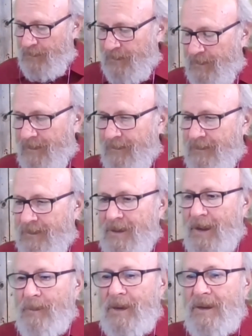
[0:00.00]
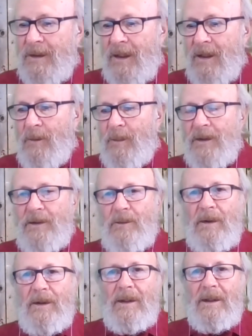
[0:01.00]
who have stepped in to help us
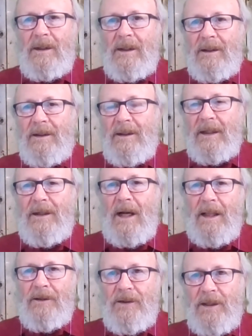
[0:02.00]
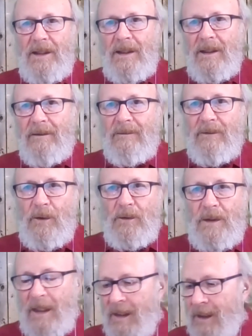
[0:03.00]
with the technology and
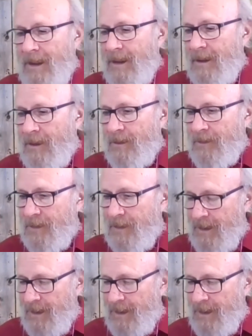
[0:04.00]
note-taking and others.